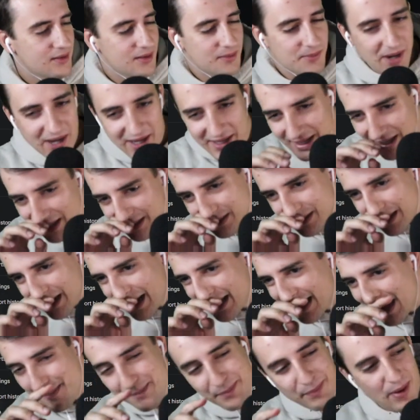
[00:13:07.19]
Am I get did I
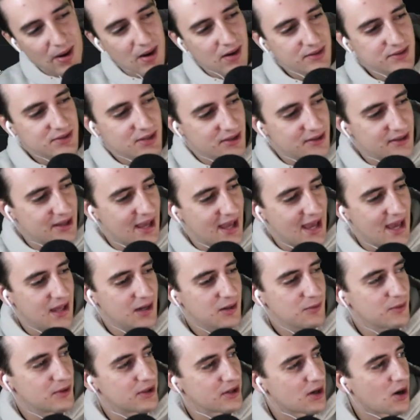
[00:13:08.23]
get bonked on the
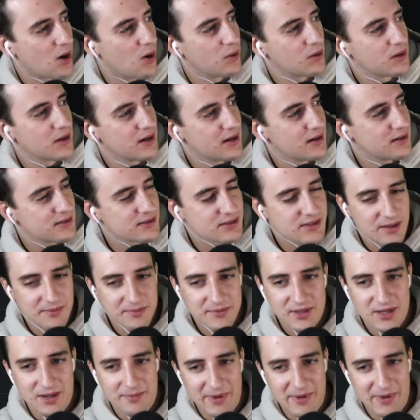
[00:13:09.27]
head with a coconut or something?